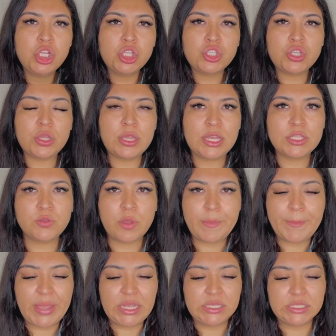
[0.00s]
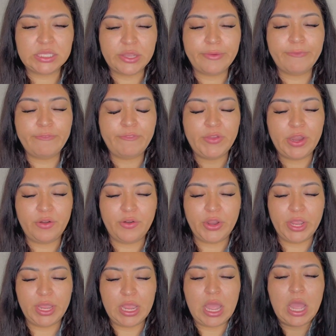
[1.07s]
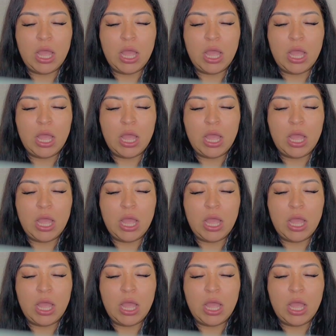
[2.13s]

So that's what makes it very,